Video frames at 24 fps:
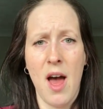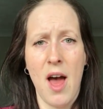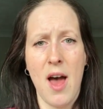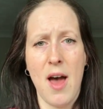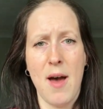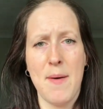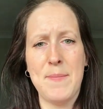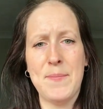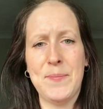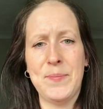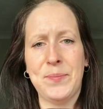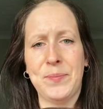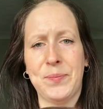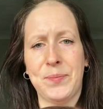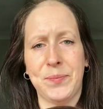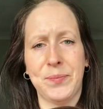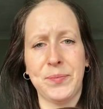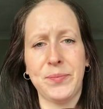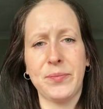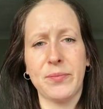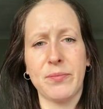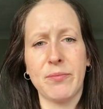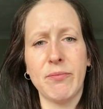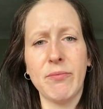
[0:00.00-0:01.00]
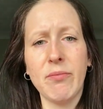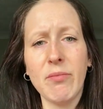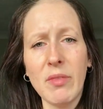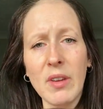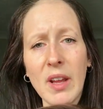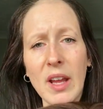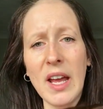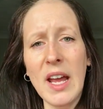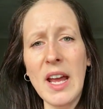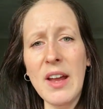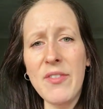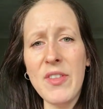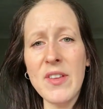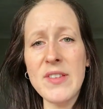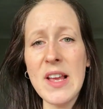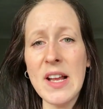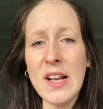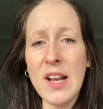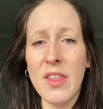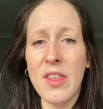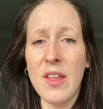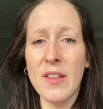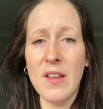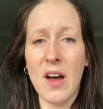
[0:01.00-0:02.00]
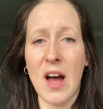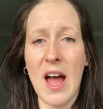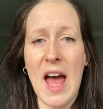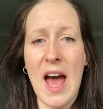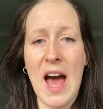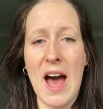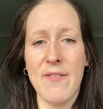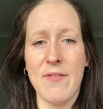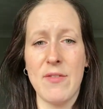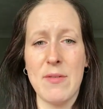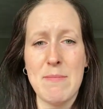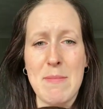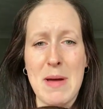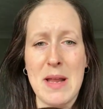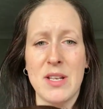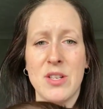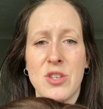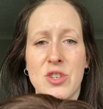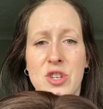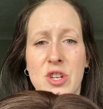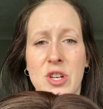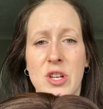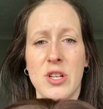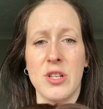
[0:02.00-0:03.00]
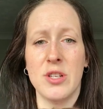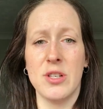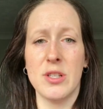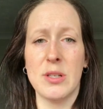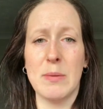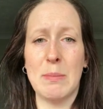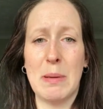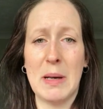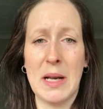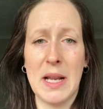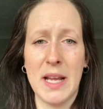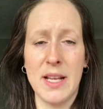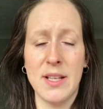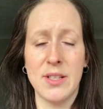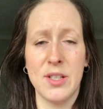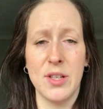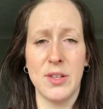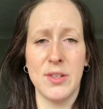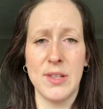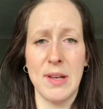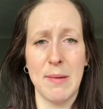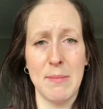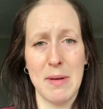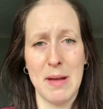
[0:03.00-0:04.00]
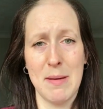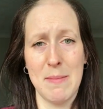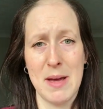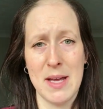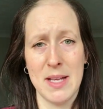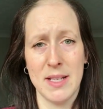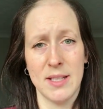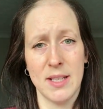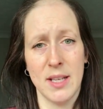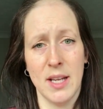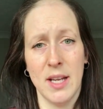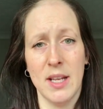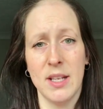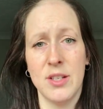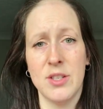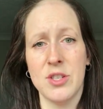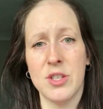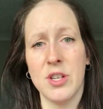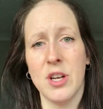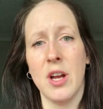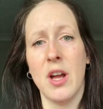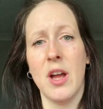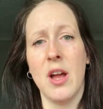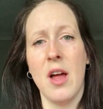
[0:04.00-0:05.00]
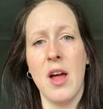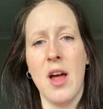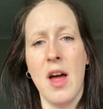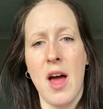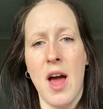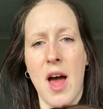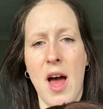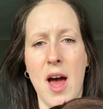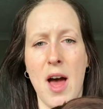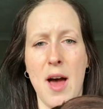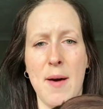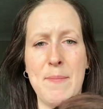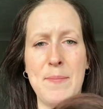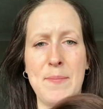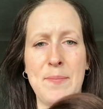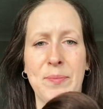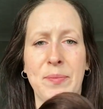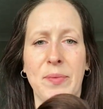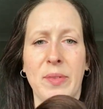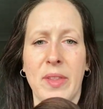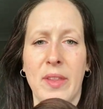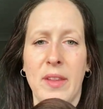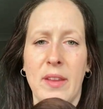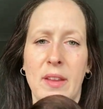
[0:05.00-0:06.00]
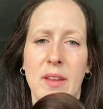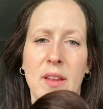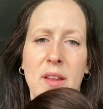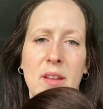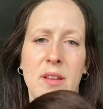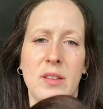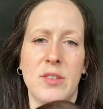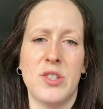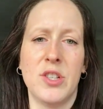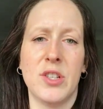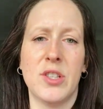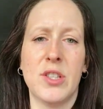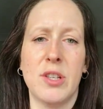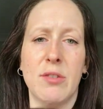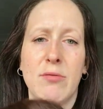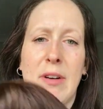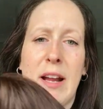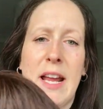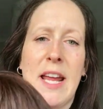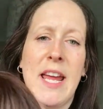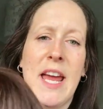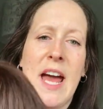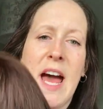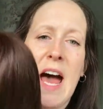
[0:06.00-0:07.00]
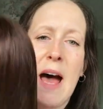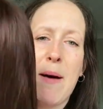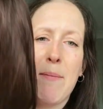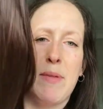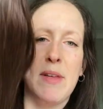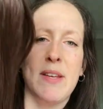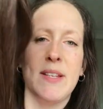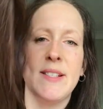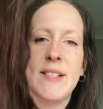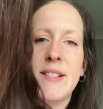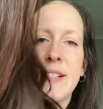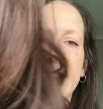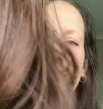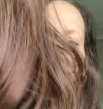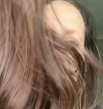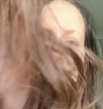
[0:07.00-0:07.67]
If there's anything that I haven't mentioned, please do send me a message. Just to recap, this is the